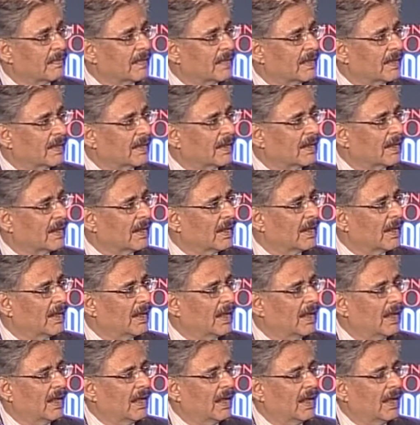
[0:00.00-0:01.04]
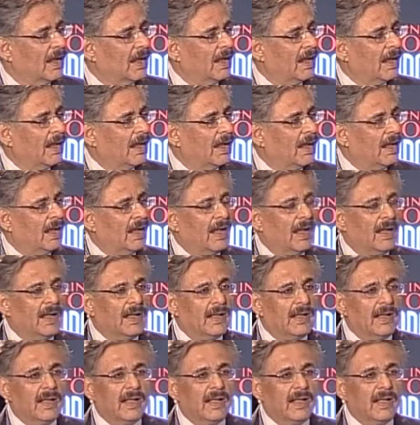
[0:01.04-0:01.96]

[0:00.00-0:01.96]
(no one is talking)